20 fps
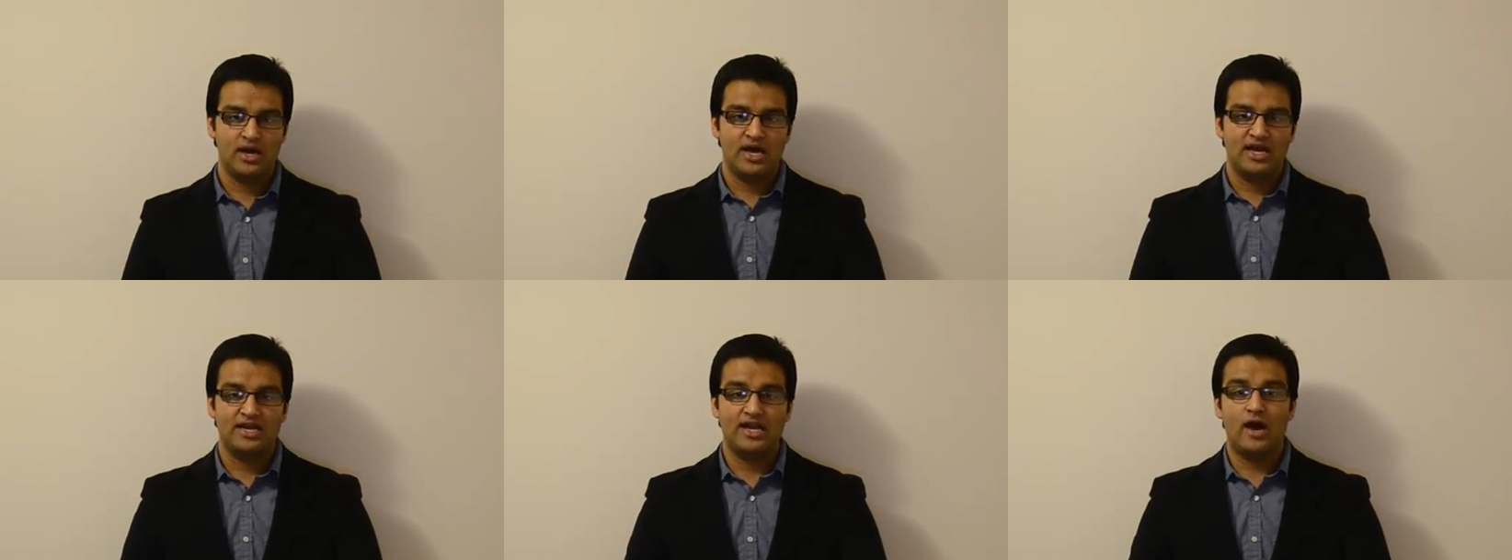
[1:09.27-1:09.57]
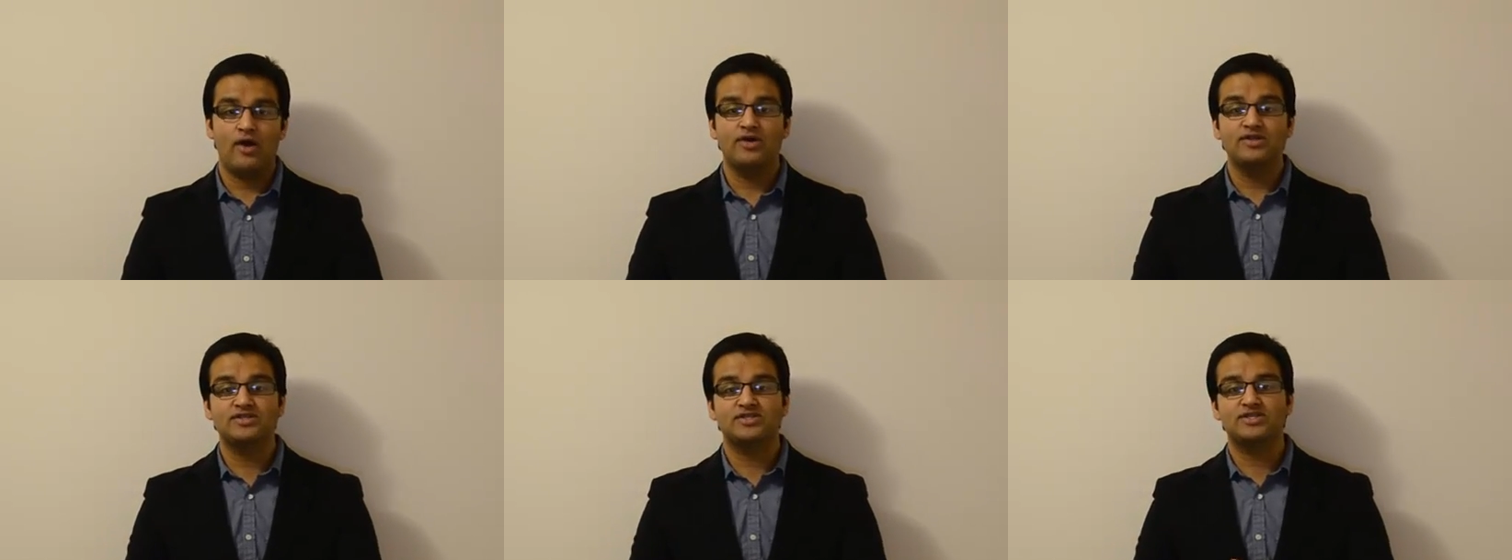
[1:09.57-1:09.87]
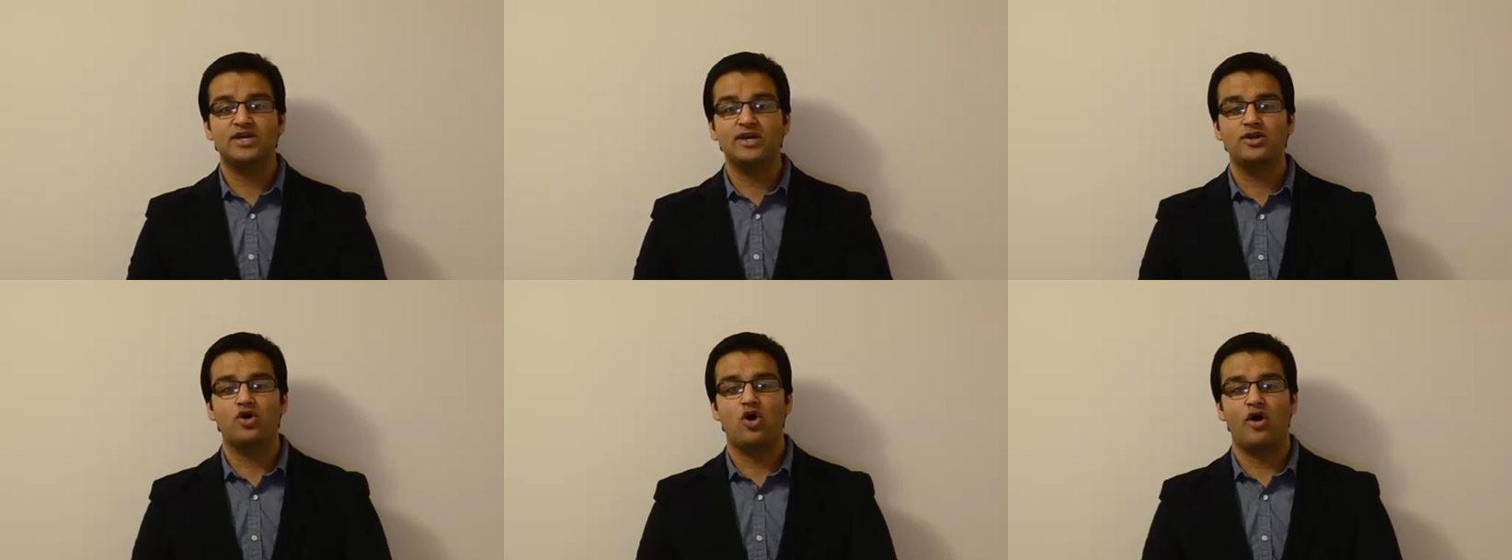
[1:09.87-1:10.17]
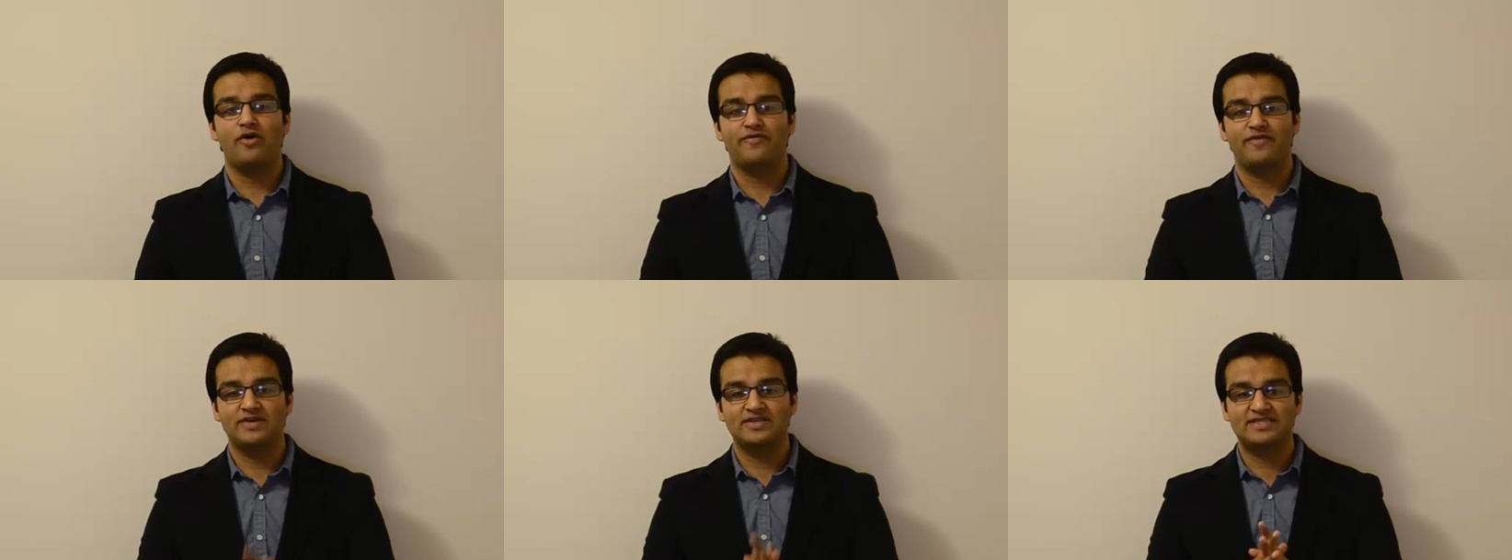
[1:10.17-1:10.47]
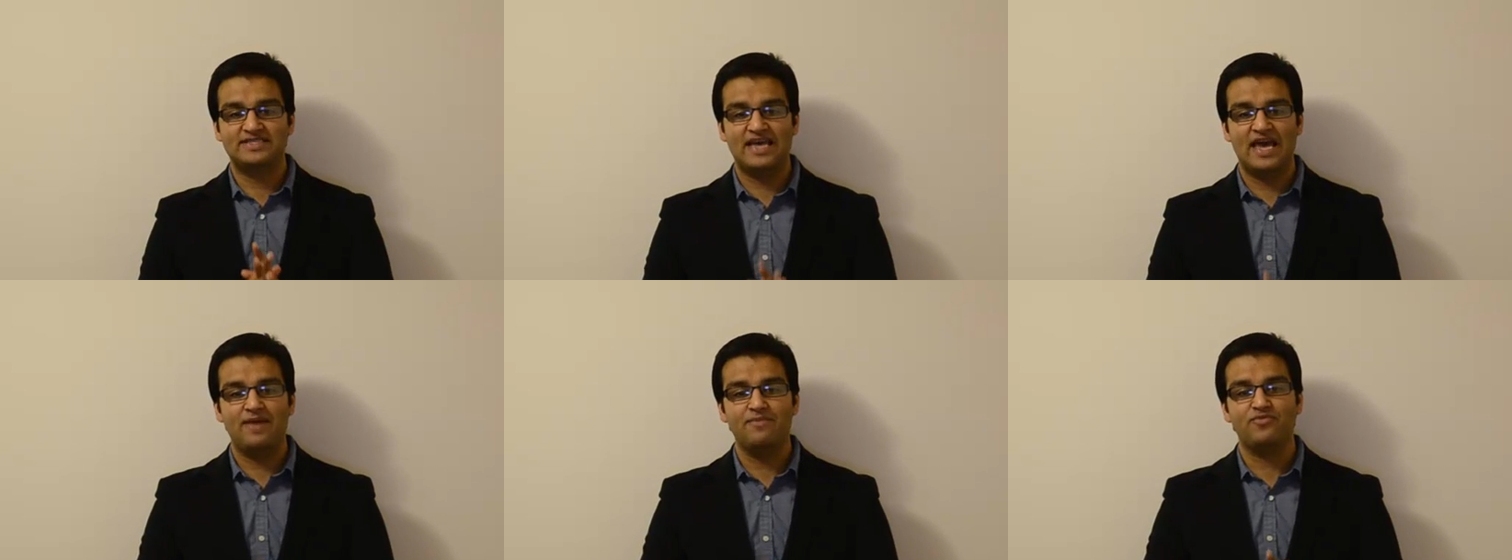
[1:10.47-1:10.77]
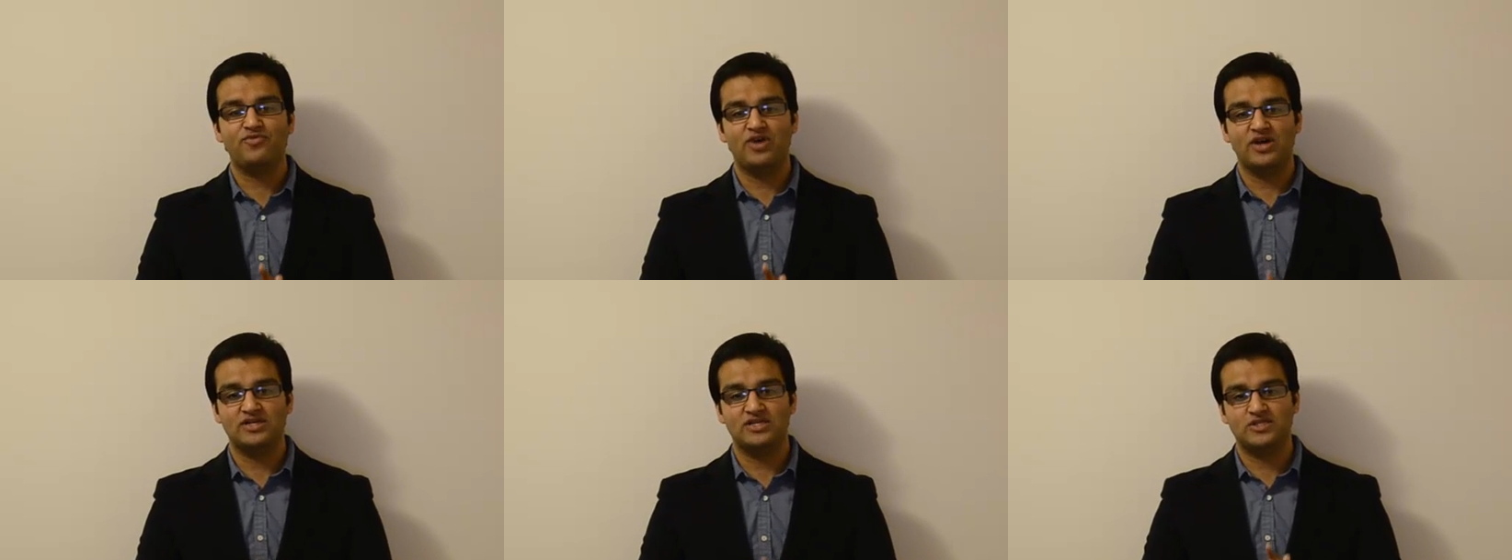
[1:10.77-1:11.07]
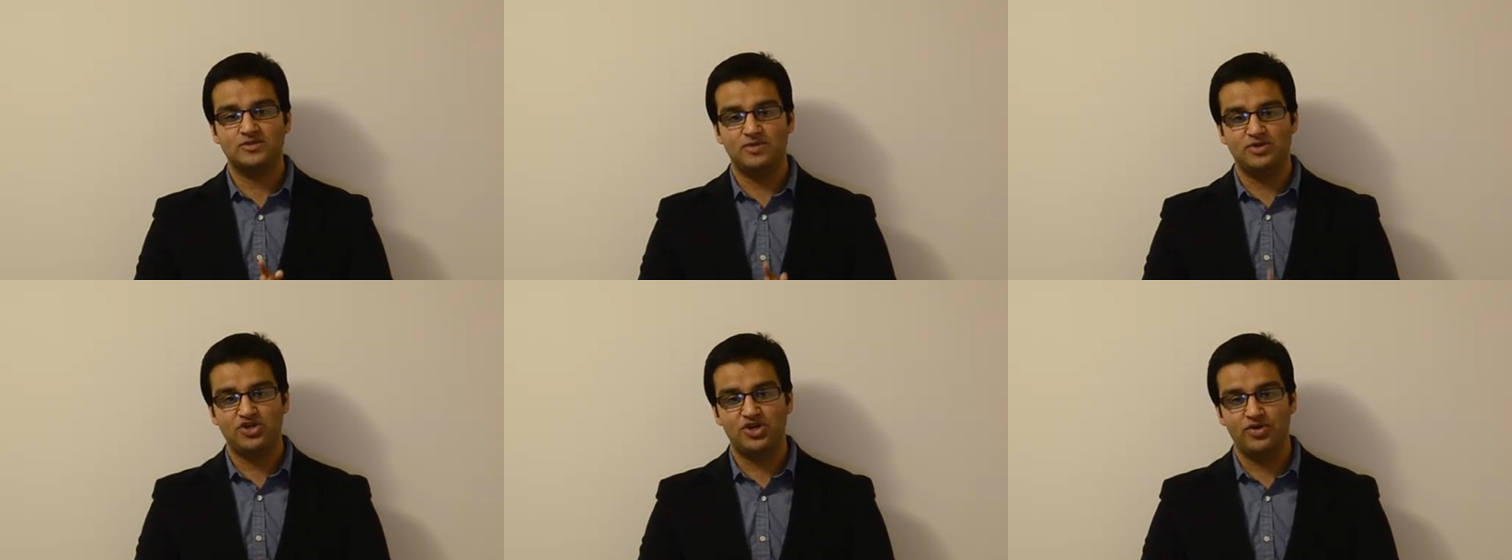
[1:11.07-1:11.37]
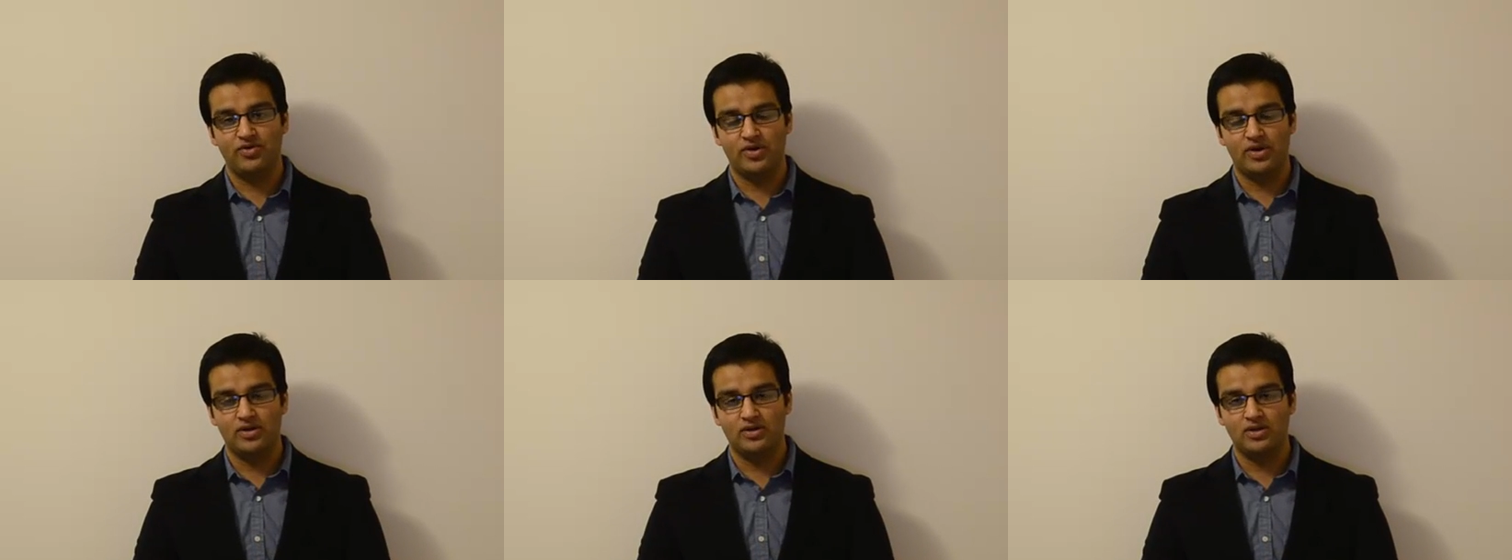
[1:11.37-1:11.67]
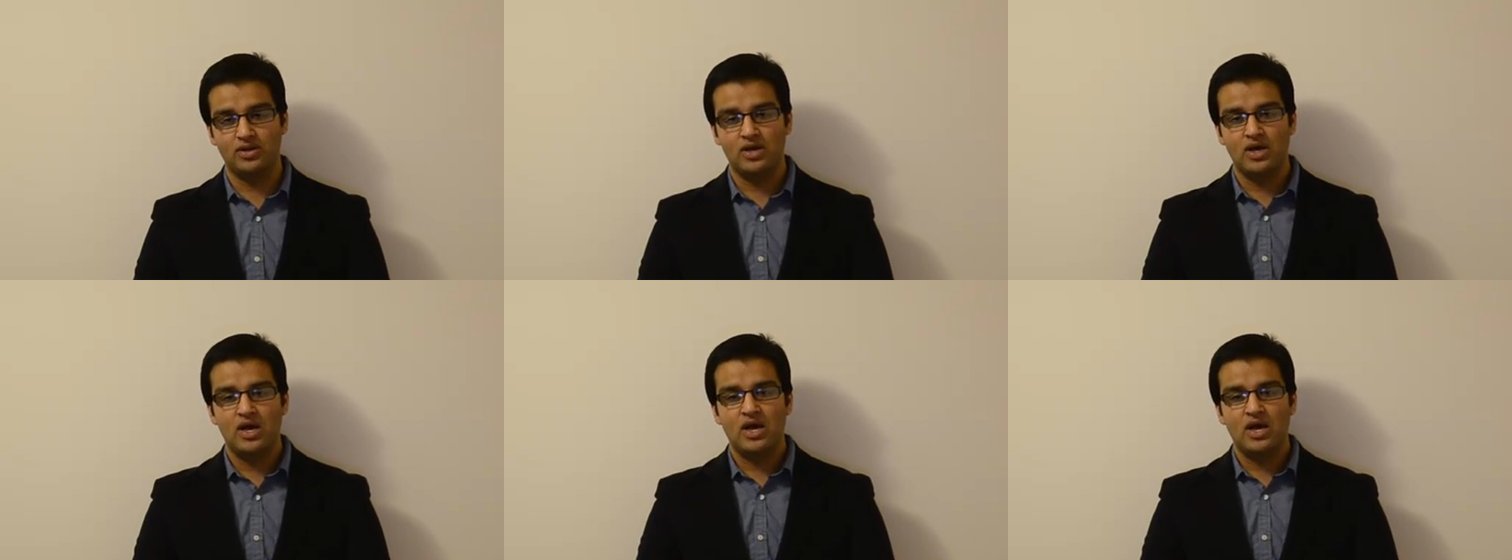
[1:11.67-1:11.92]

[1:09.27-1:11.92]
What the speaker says: Now, instead of a same thickness material,